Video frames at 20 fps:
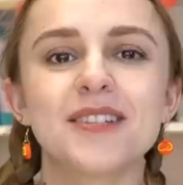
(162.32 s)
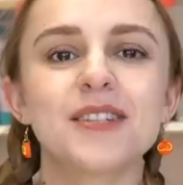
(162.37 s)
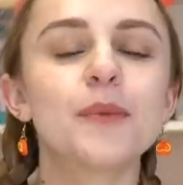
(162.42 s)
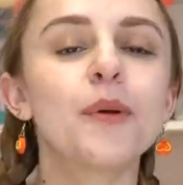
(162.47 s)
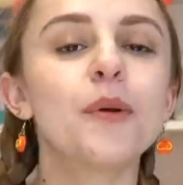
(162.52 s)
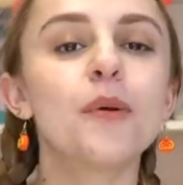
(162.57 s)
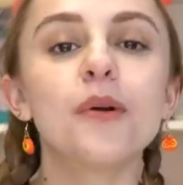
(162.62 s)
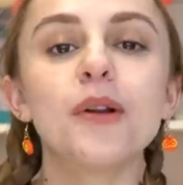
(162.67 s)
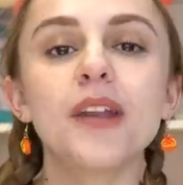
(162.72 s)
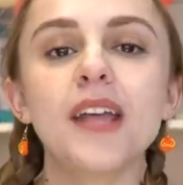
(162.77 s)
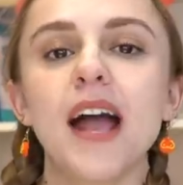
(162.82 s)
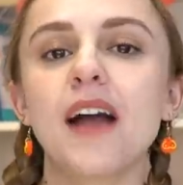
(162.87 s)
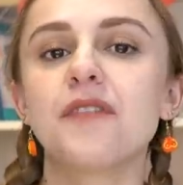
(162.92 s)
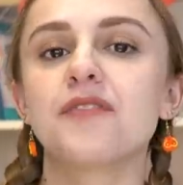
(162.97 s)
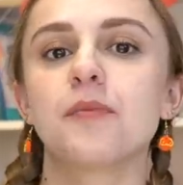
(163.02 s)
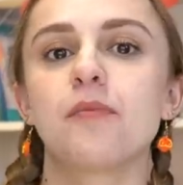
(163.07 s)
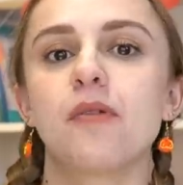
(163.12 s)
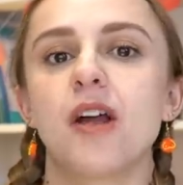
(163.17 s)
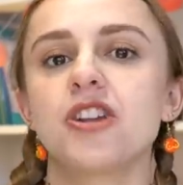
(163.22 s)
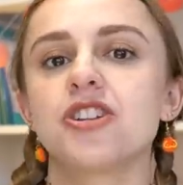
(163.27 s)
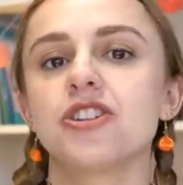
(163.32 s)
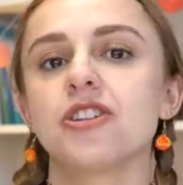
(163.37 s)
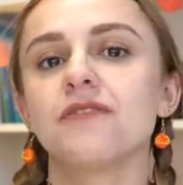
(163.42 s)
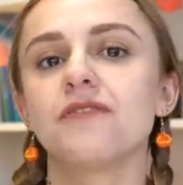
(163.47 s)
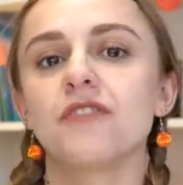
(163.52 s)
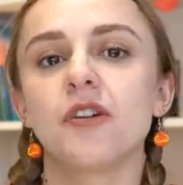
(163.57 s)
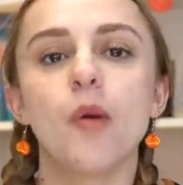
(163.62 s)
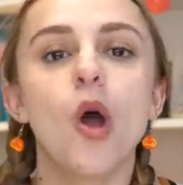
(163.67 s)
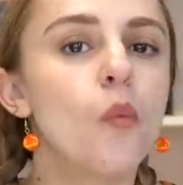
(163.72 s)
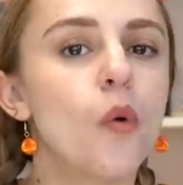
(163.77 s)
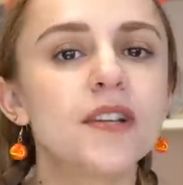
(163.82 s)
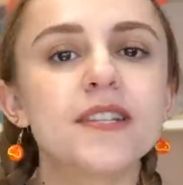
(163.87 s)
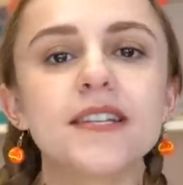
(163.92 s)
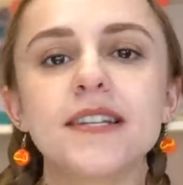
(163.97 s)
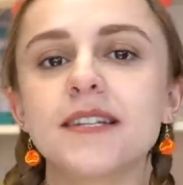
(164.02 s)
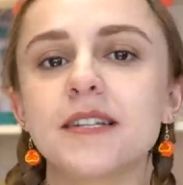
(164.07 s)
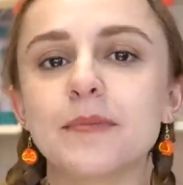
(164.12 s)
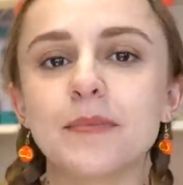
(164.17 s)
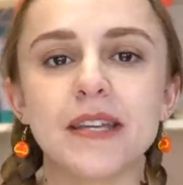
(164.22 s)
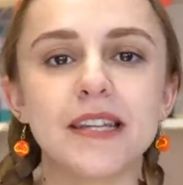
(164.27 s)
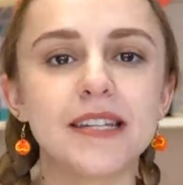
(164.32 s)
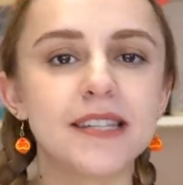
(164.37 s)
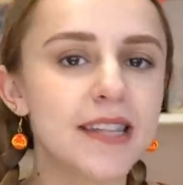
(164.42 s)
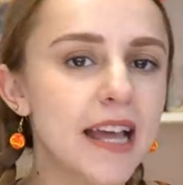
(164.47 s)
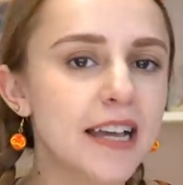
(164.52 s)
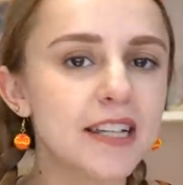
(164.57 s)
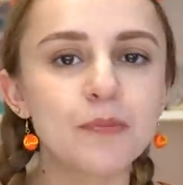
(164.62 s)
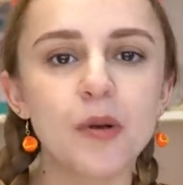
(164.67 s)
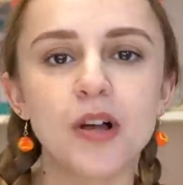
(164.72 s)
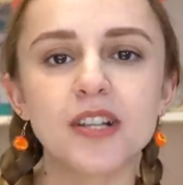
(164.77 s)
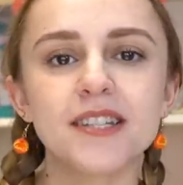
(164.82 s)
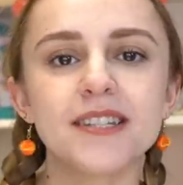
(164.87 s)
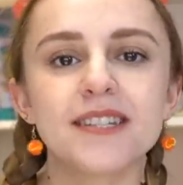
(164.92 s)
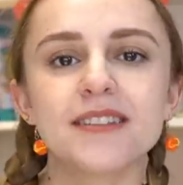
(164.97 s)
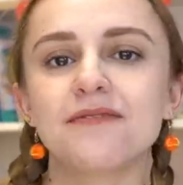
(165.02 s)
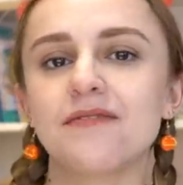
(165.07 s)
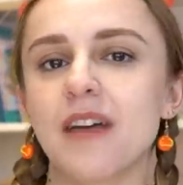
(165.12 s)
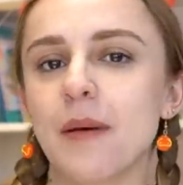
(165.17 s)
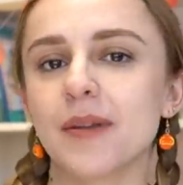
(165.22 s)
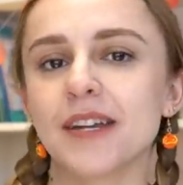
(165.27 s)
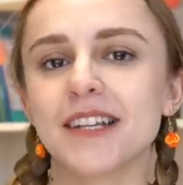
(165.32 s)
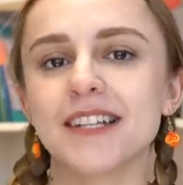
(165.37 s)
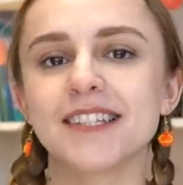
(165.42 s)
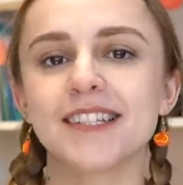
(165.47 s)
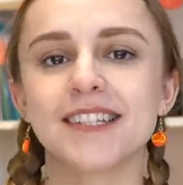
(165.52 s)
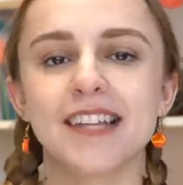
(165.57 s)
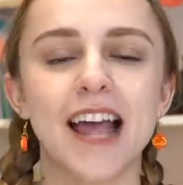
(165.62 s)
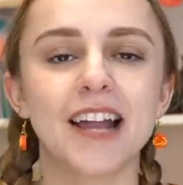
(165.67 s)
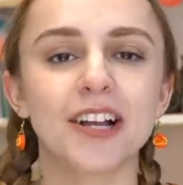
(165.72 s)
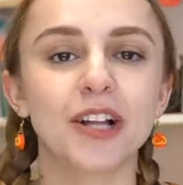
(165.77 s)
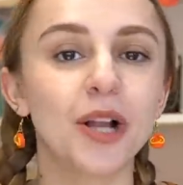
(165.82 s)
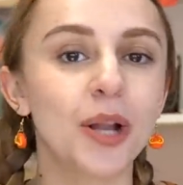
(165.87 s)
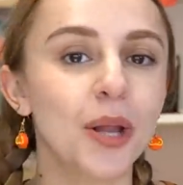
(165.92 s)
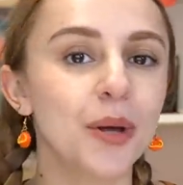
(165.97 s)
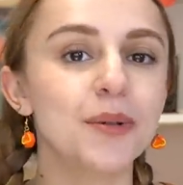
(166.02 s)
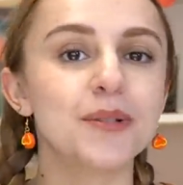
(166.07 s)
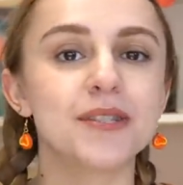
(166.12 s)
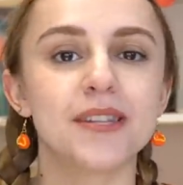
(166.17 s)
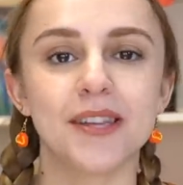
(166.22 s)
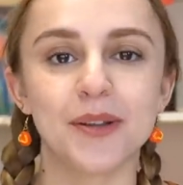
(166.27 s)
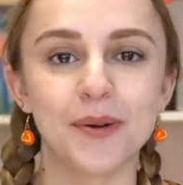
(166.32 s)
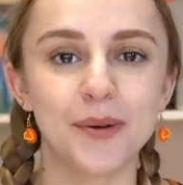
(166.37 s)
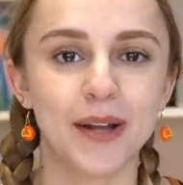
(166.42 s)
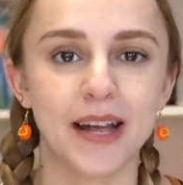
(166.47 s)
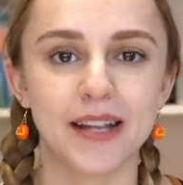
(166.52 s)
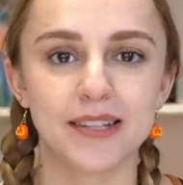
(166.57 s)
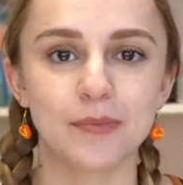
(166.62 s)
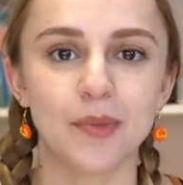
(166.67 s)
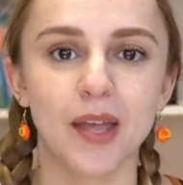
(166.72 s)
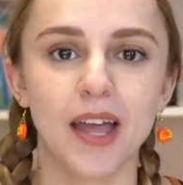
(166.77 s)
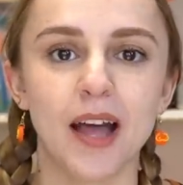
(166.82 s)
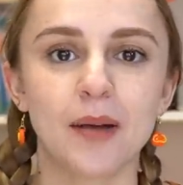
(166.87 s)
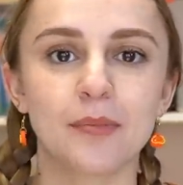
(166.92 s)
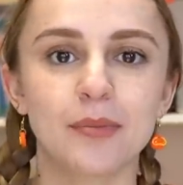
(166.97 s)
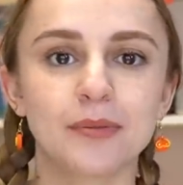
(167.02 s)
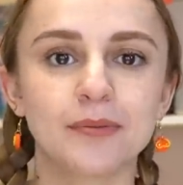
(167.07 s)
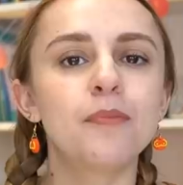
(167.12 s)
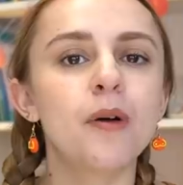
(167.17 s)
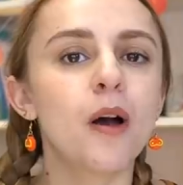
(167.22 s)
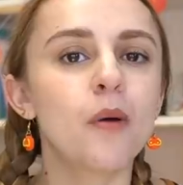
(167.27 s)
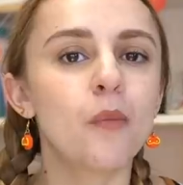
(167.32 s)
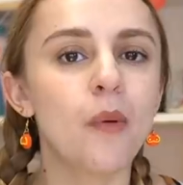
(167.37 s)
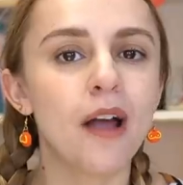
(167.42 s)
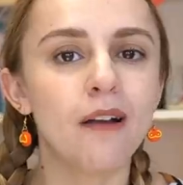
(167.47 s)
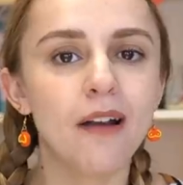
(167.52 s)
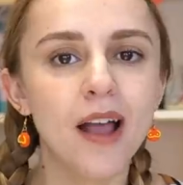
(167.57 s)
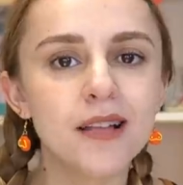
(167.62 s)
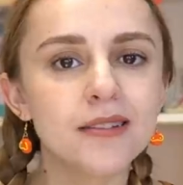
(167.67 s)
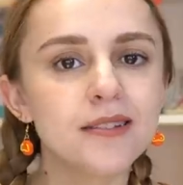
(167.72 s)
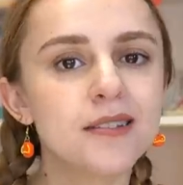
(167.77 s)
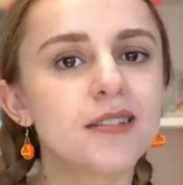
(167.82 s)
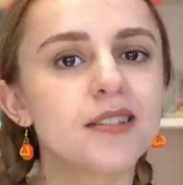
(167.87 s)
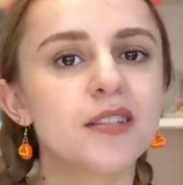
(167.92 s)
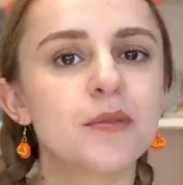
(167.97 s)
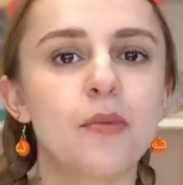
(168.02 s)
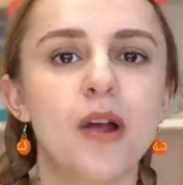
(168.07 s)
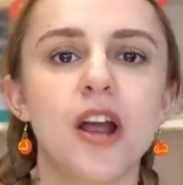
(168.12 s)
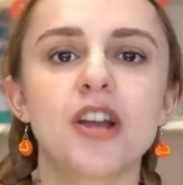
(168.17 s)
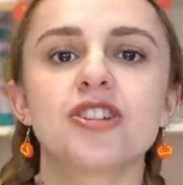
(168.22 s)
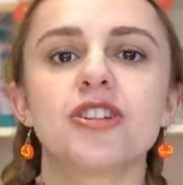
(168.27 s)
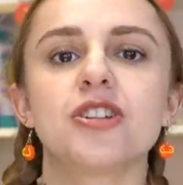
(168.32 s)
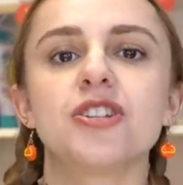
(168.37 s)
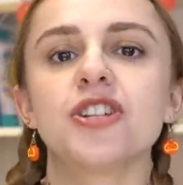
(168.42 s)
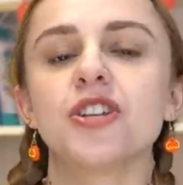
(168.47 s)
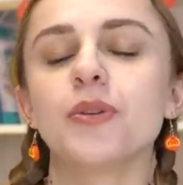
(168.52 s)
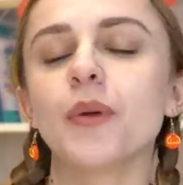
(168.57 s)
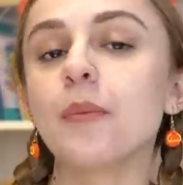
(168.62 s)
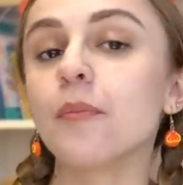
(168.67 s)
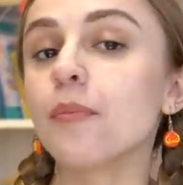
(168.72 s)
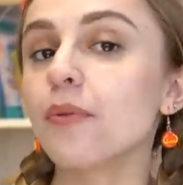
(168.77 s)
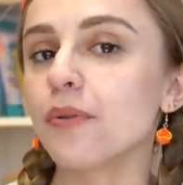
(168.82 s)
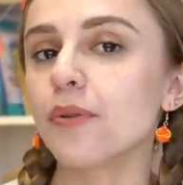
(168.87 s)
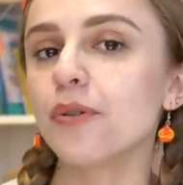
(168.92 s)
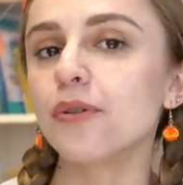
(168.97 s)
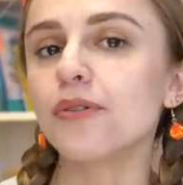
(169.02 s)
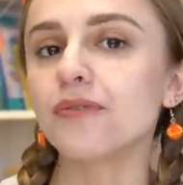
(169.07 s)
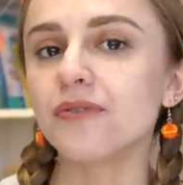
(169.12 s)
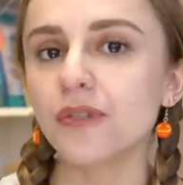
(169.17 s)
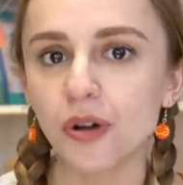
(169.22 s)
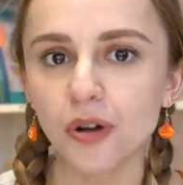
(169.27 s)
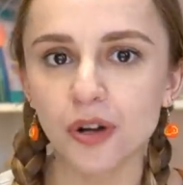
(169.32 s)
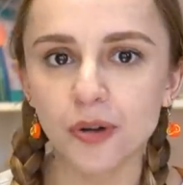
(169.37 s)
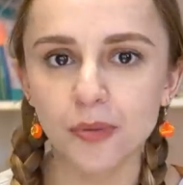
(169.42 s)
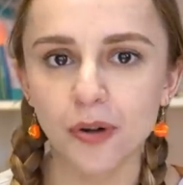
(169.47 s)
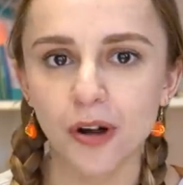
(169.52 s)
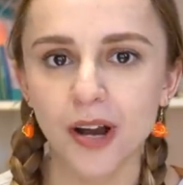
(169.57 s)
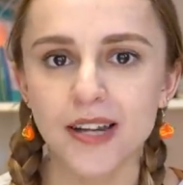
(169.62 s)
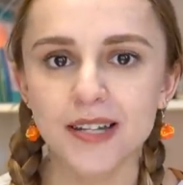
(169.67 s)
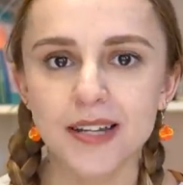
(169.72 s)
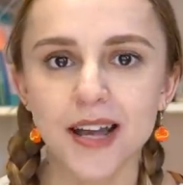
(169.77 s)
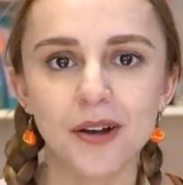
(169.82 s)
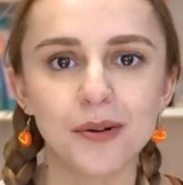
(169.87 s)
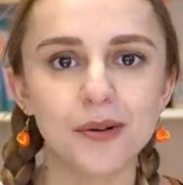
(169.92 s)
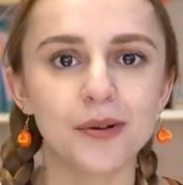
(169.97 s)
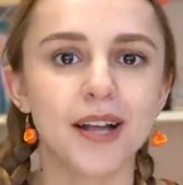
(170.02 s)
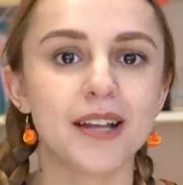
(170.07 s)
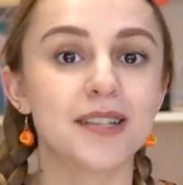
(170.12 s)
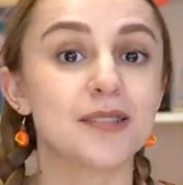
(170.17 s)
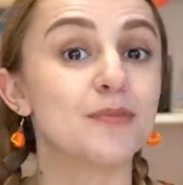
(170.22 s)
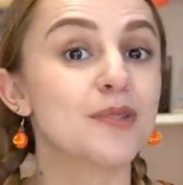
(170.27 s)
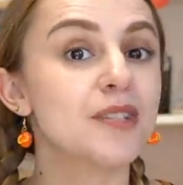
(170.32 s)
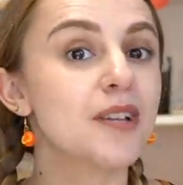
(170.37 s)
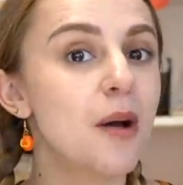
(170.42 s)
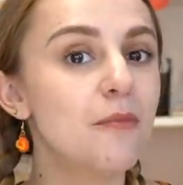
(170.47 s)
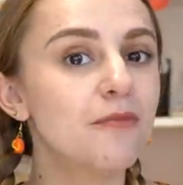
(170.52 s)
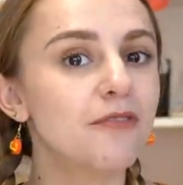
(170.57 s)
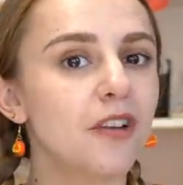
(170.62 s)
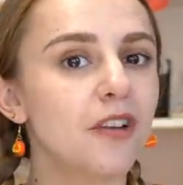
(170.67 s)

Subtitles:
So we already have the pressure from wanting to be sex-positive feminists and close the orgasm gap. But where else does the pressure to improve or upgrade our orgasms come